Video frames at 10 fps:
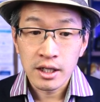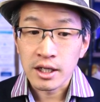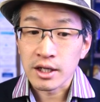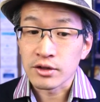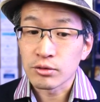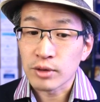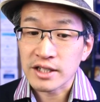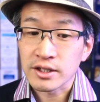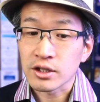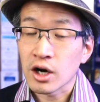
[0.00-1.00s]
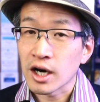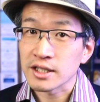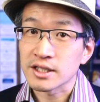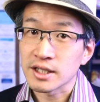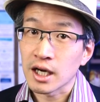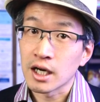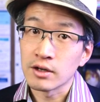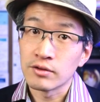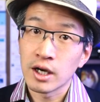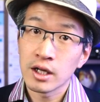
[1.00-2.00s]
Uh, the rising costs
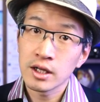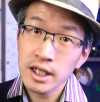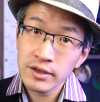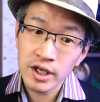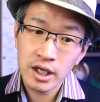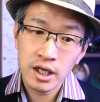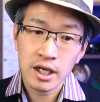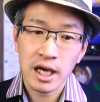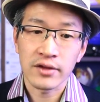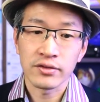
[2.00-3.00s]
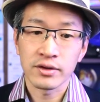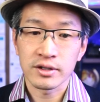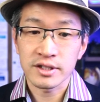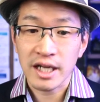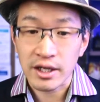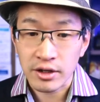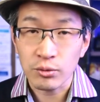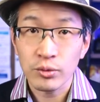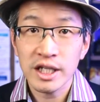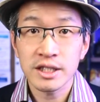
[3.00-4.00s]
of living and the
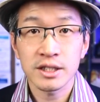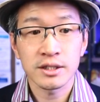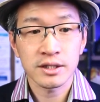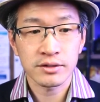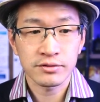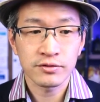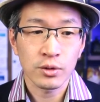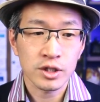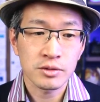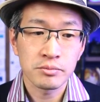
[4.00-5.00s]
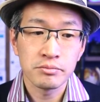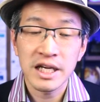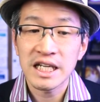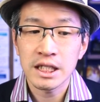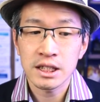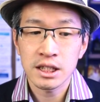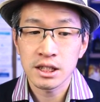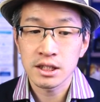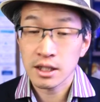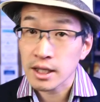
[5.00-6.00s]
stagnant wages have forced many
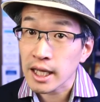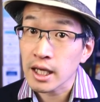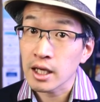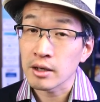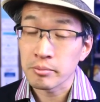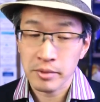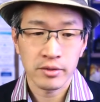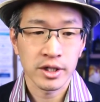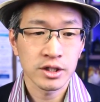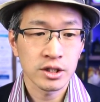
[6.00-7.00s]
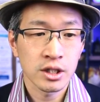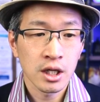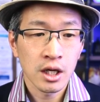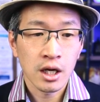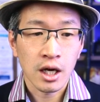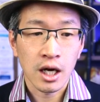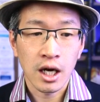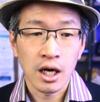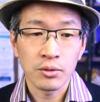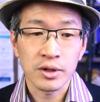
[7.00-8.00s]
to delay marriage.
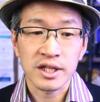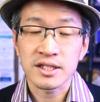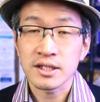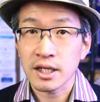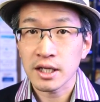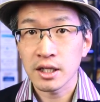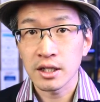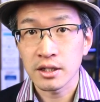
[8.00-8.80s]
Uh, with a steady